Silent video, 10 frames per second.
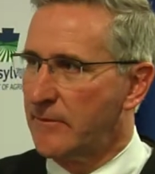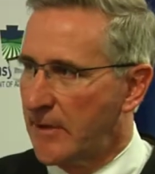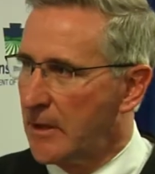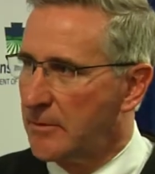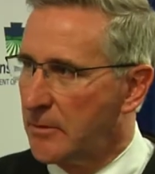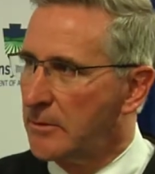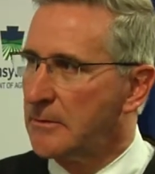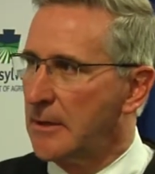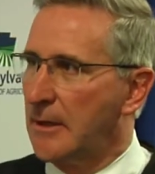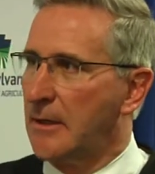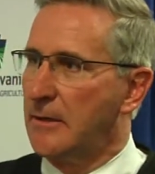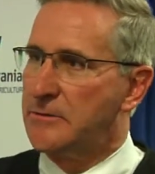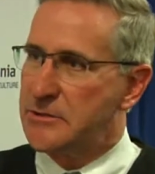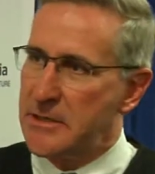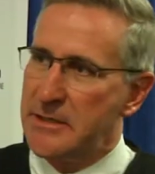available,
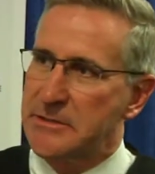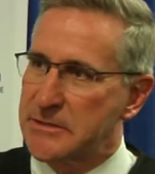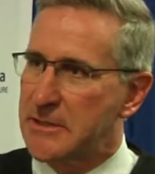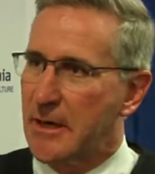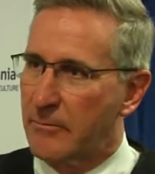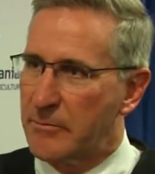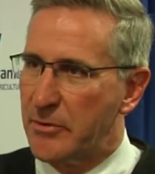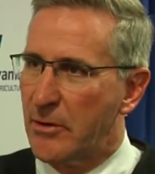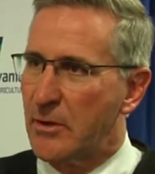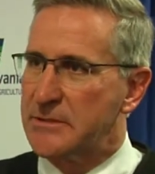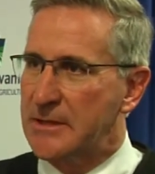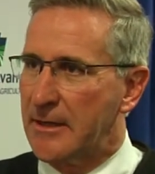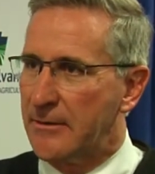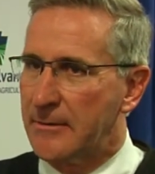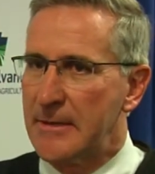cheese is there. We put it all
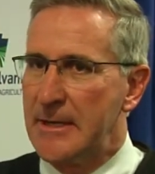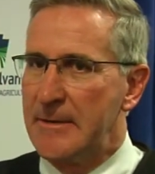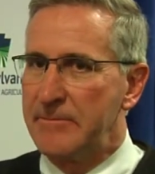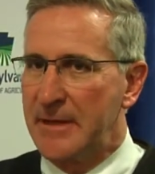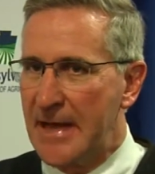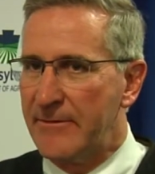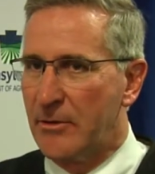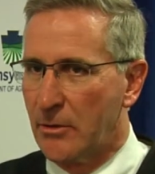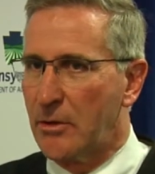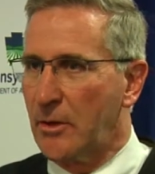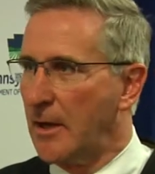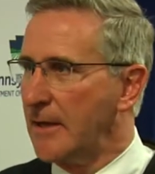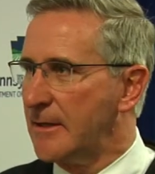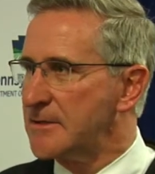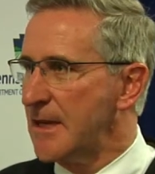together and have it look
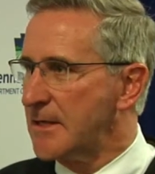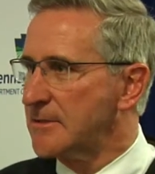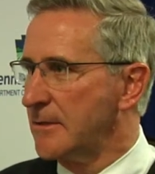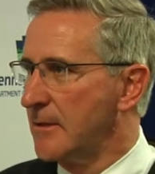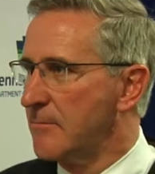like it's actually a